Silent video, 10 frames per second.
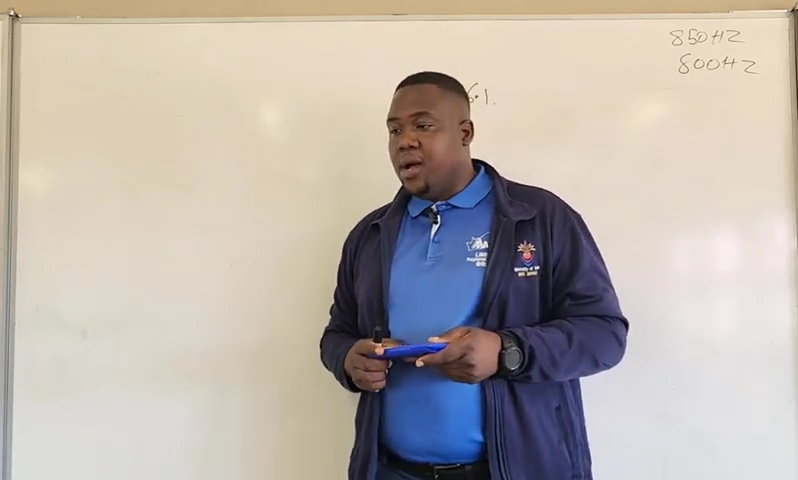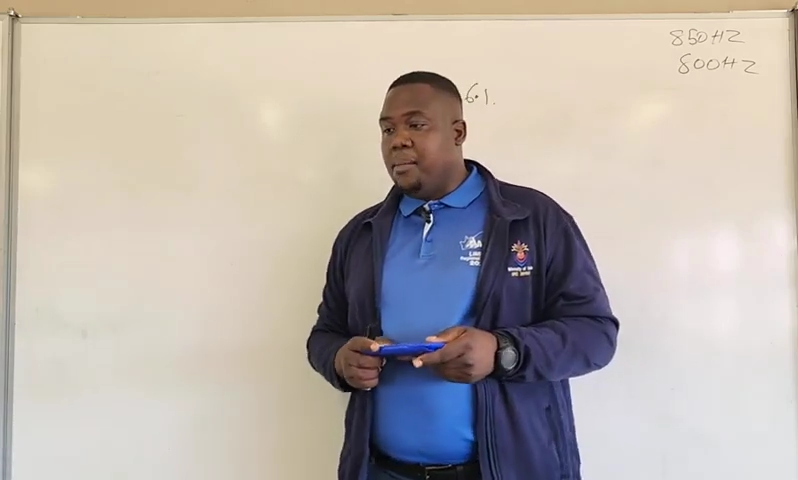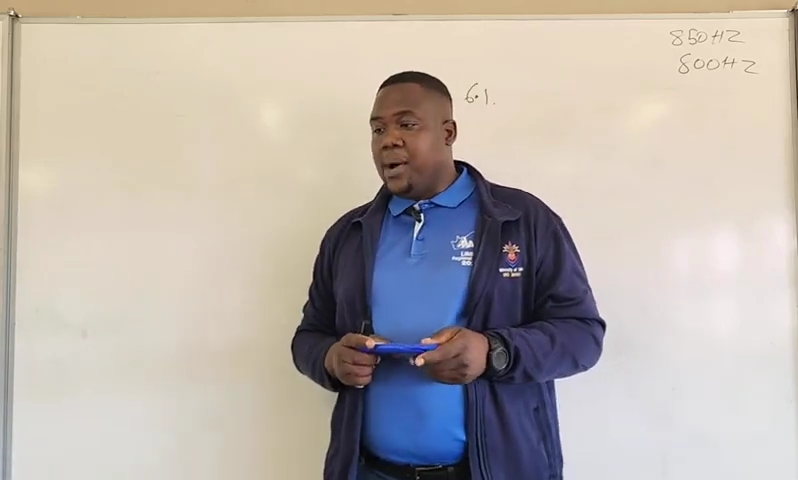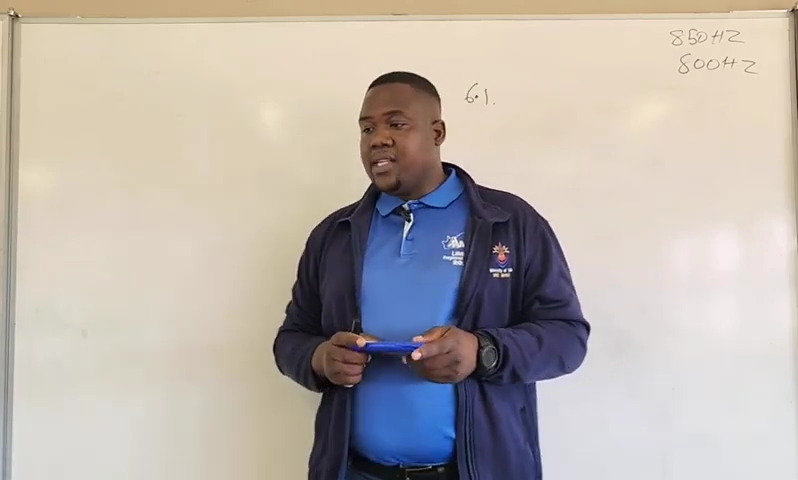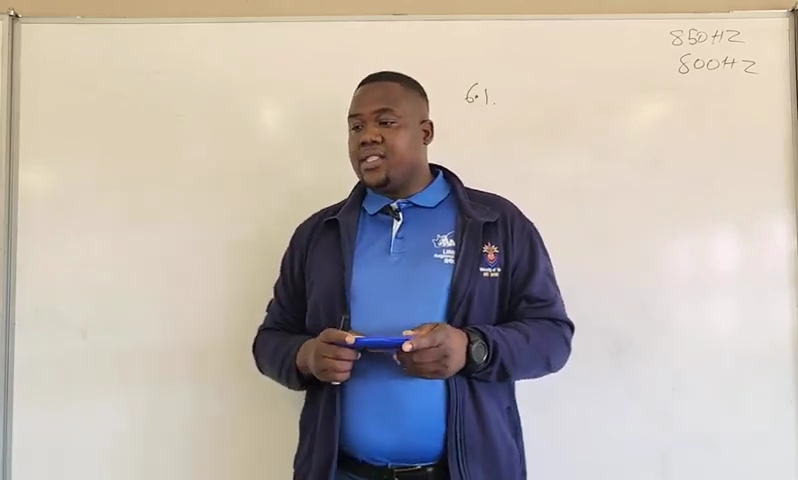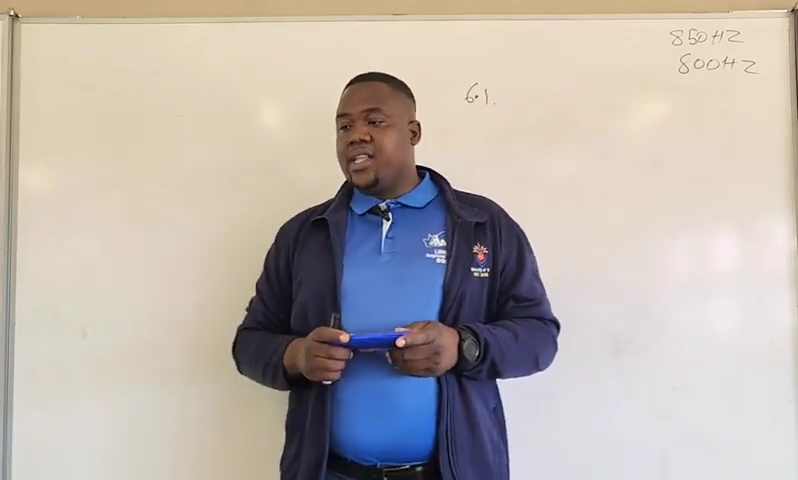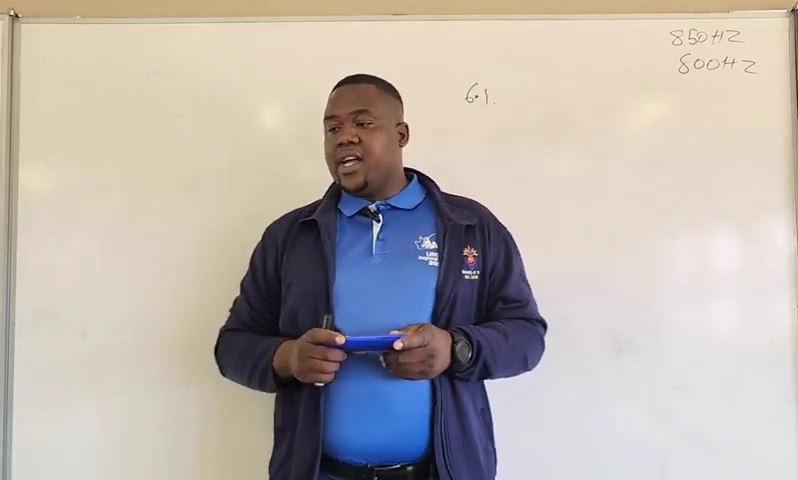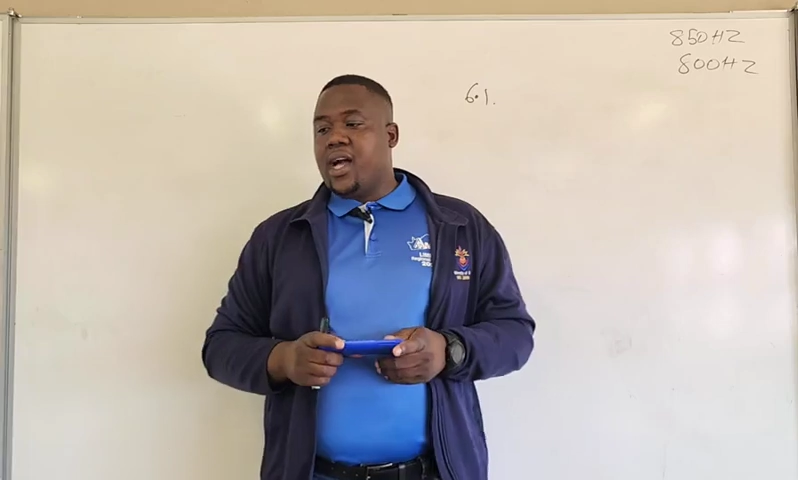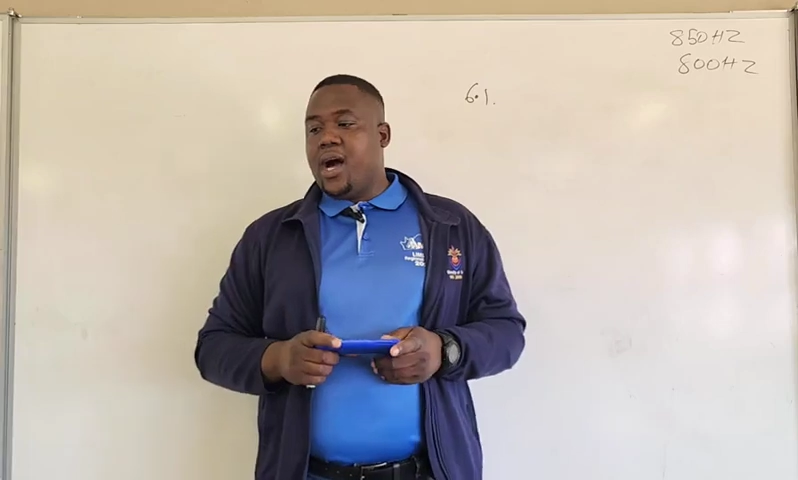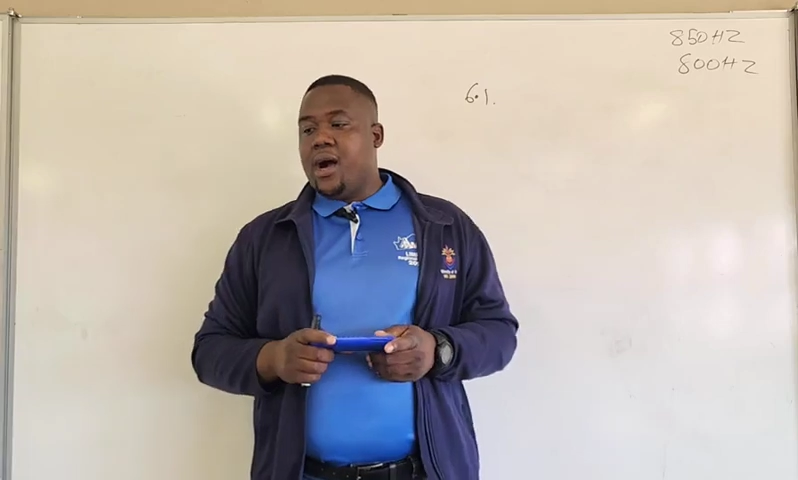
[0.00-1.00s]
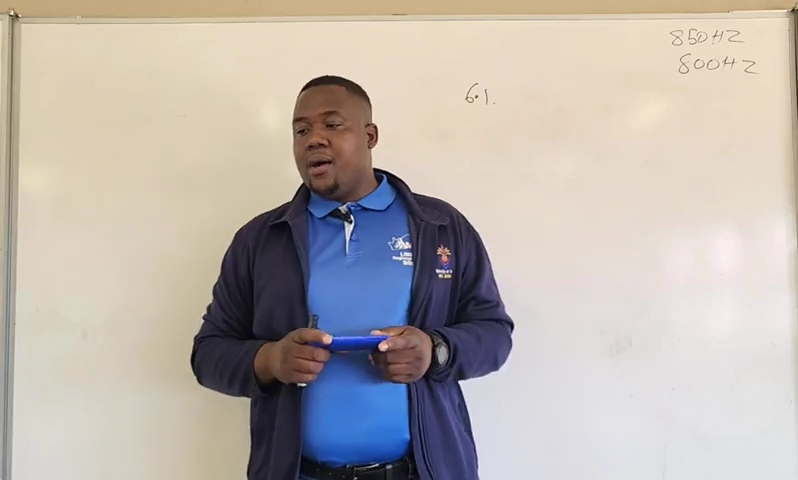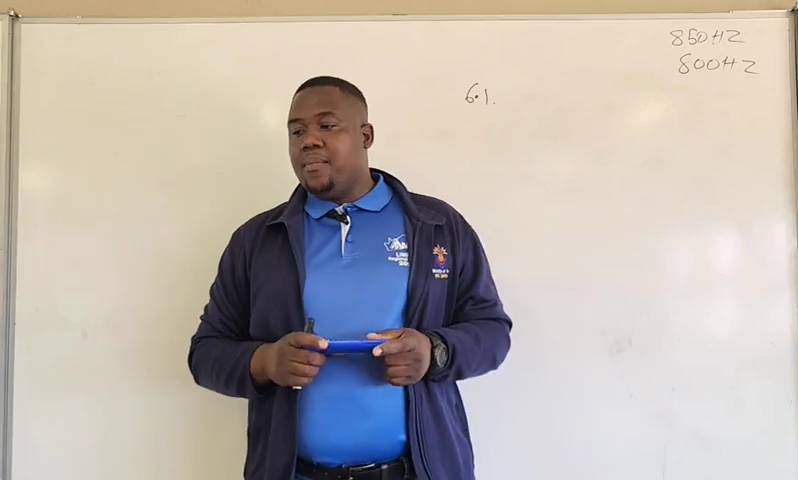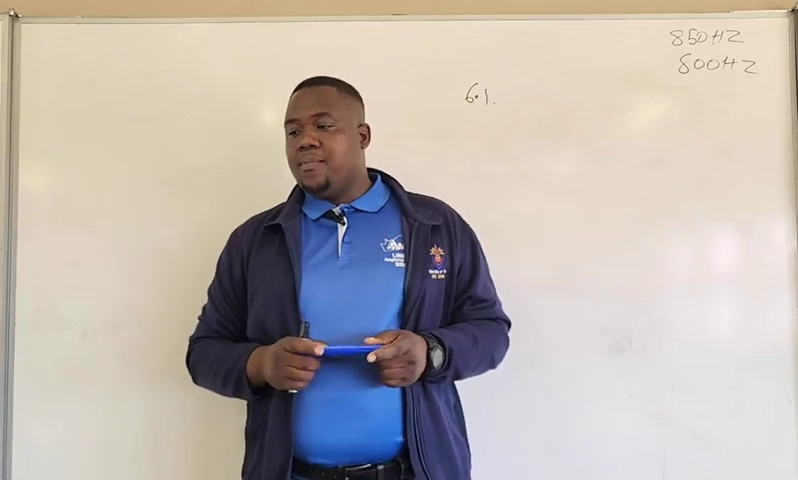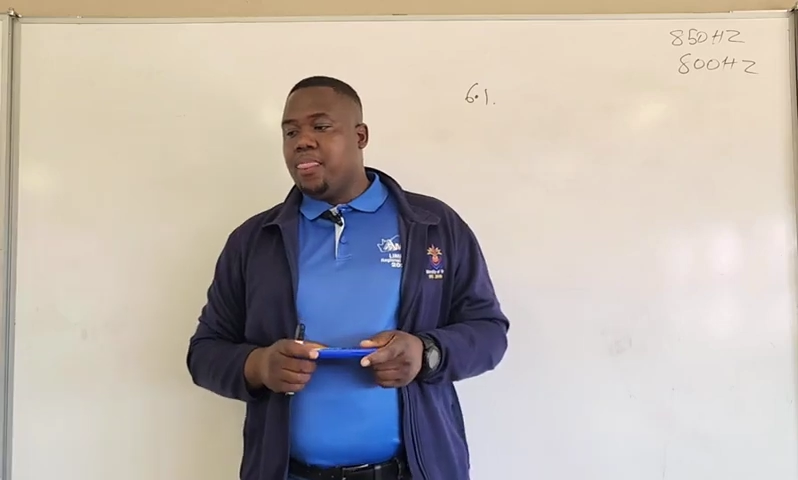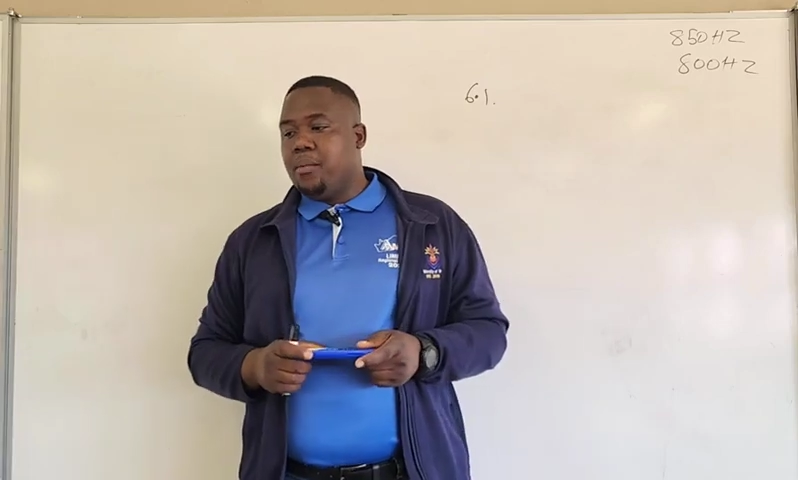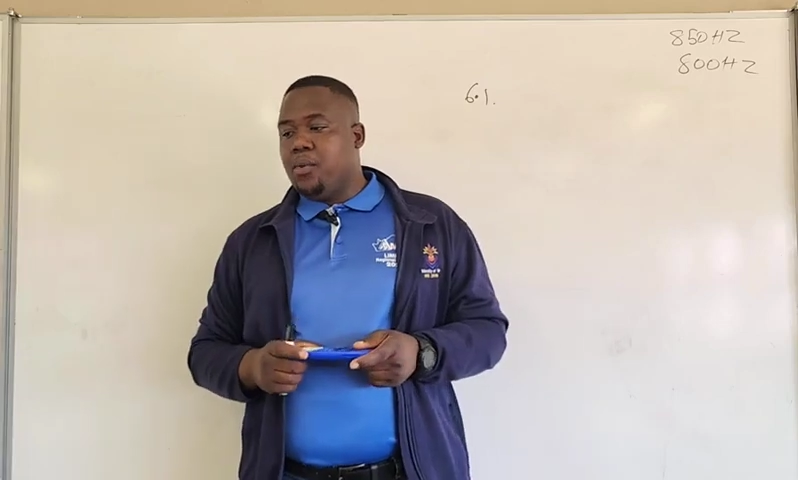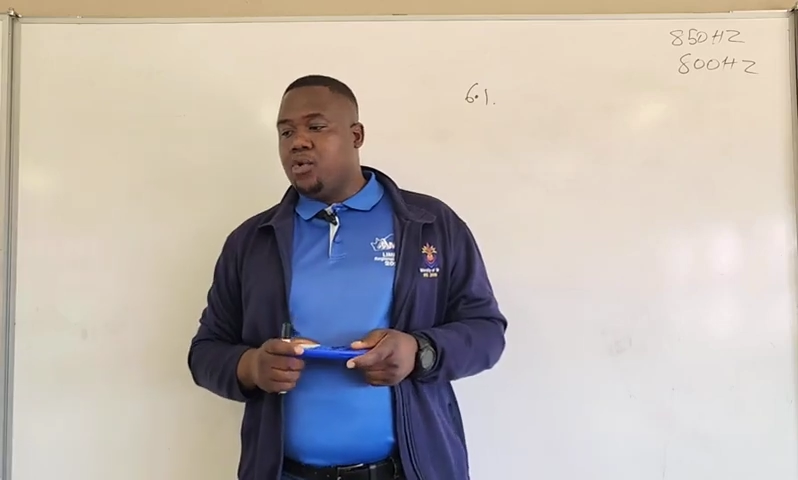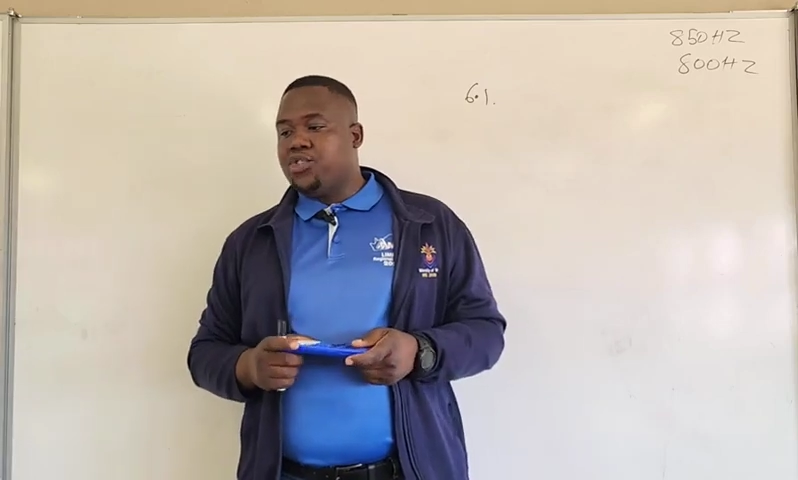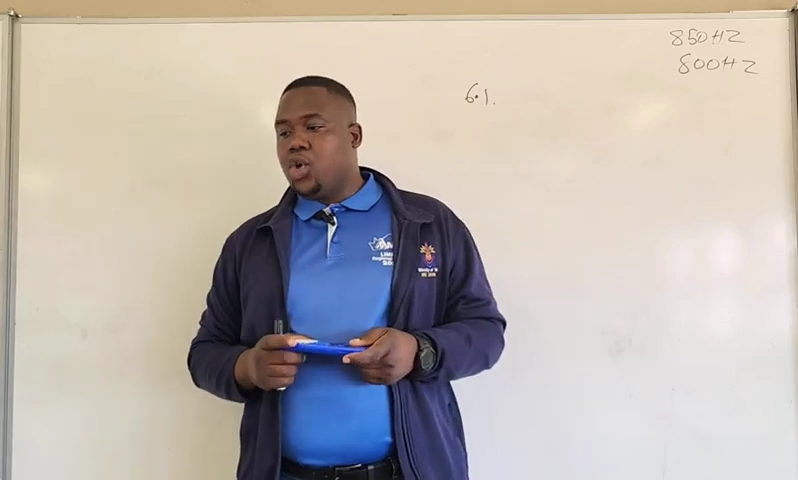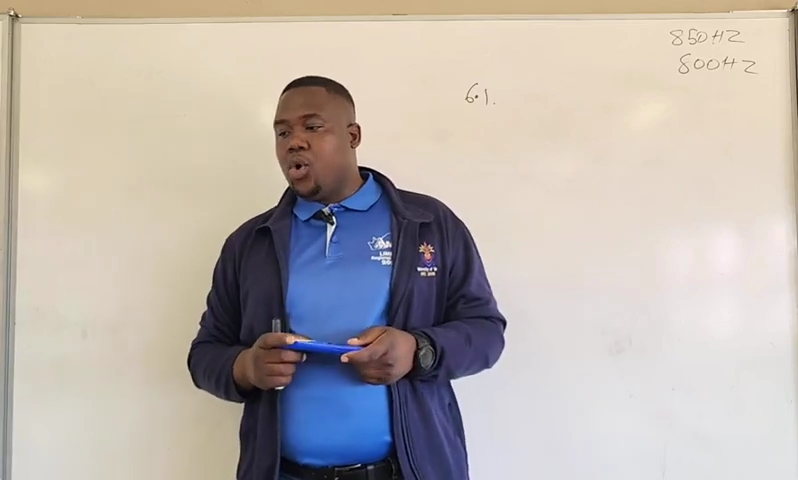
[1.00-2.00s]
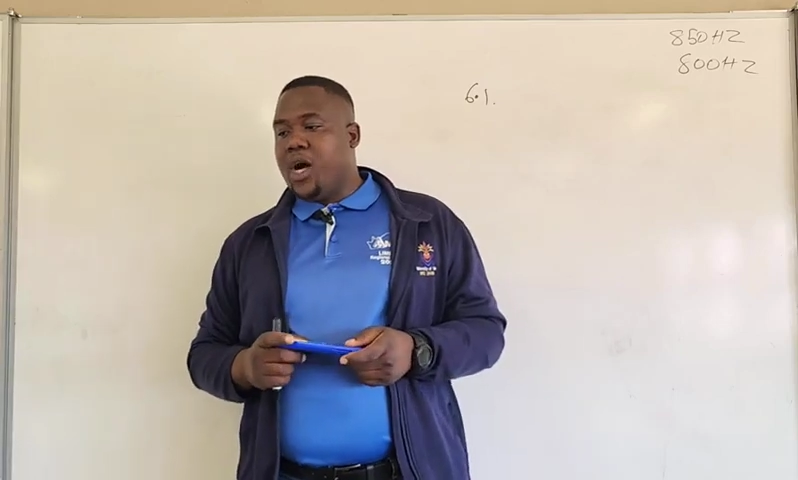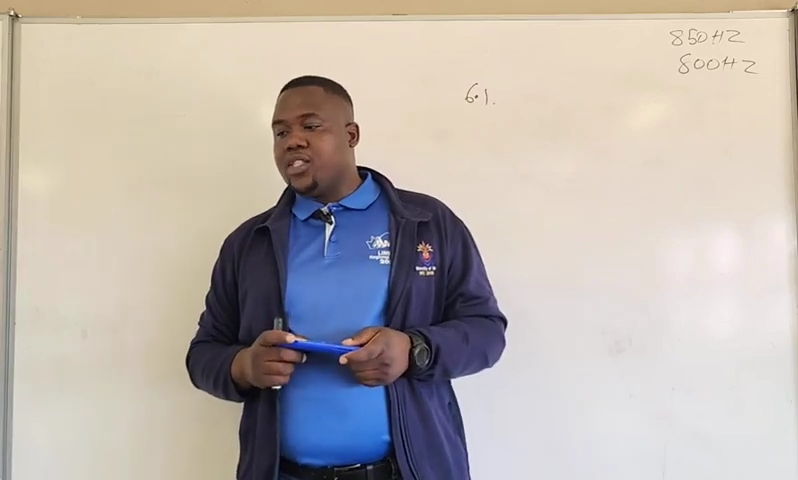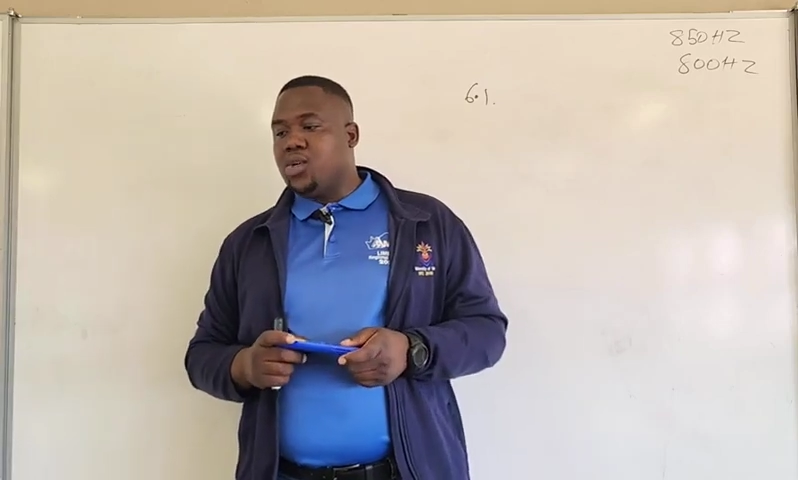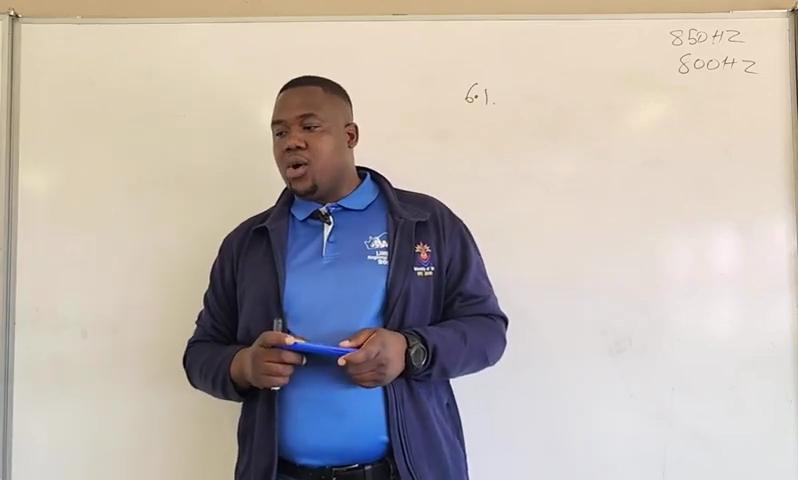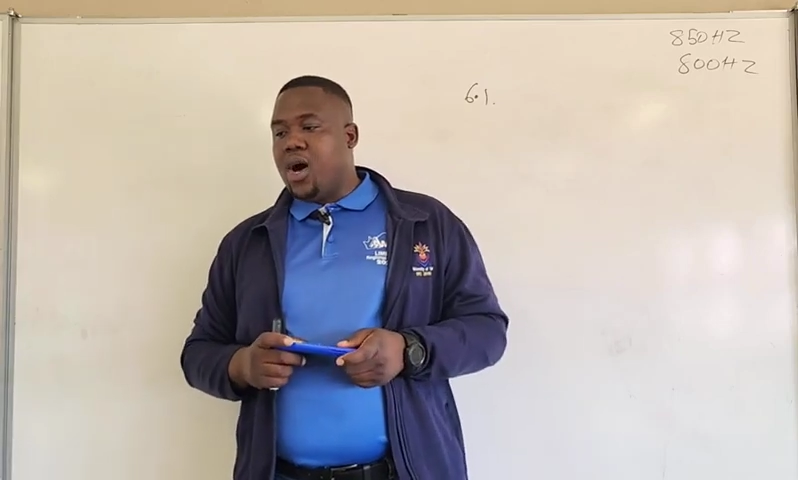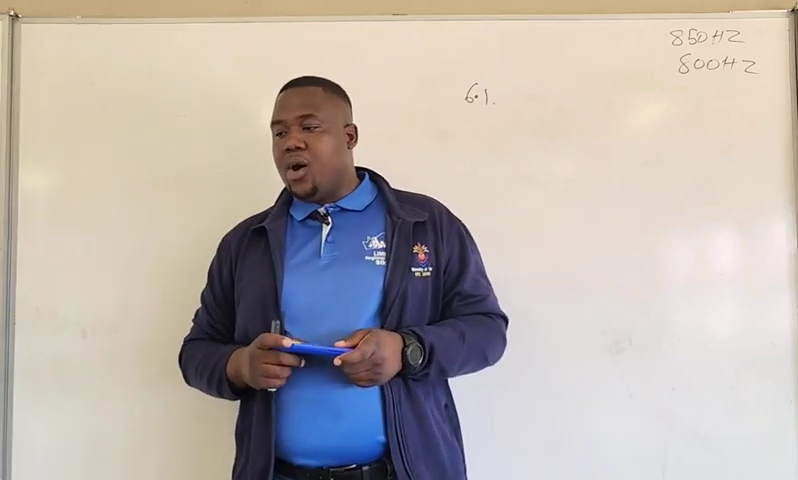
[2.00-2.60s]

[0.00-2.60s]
must the car move towards or